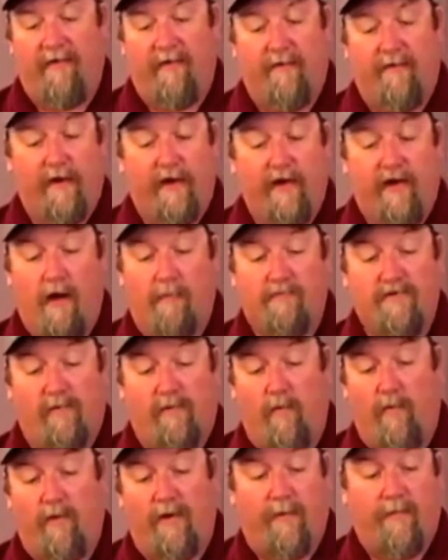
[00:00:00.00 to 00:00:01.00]
They're very
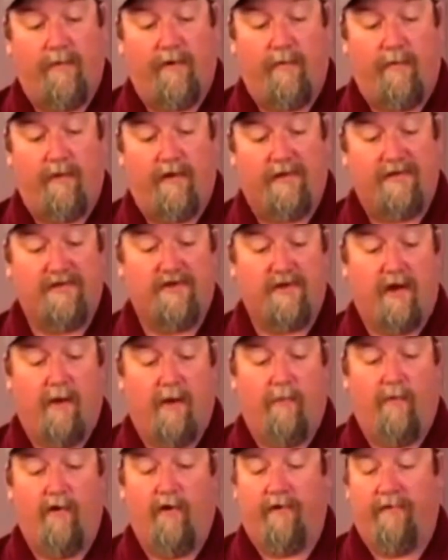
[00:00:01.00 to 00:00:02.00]
comfortable when I put them on to try
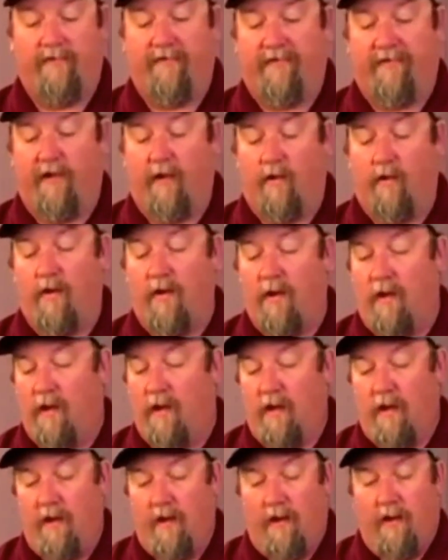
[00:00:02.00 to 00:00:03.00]
them on. So
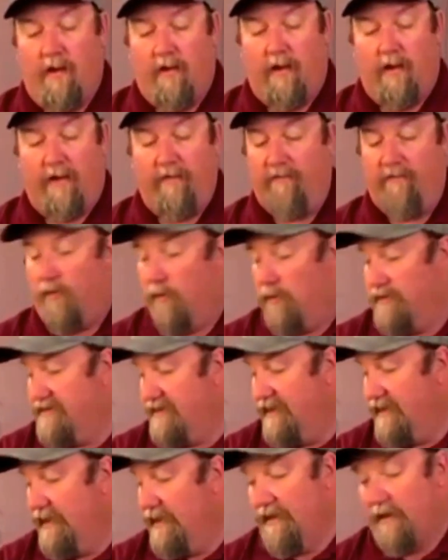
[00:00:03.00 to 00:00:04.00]
looking forward
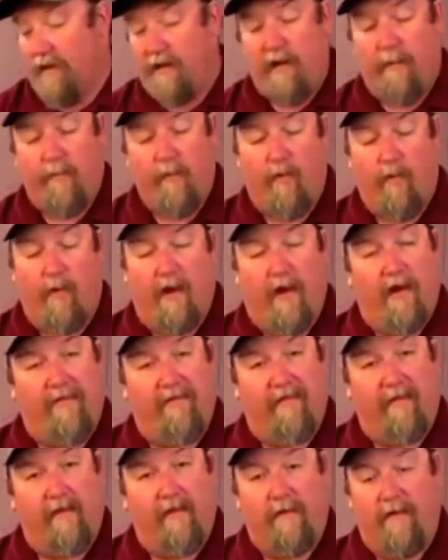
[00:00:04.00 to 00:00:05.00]
to getting a couple
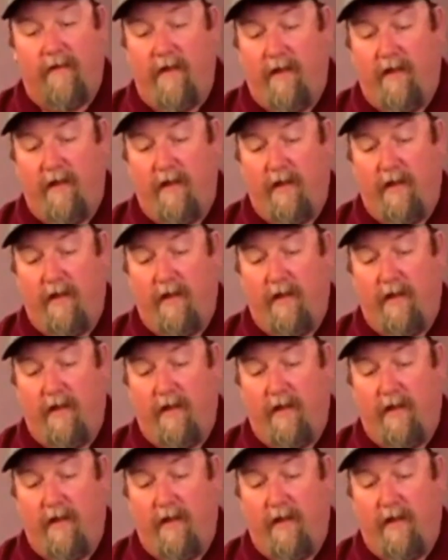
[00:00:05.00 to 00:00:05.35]
rounds in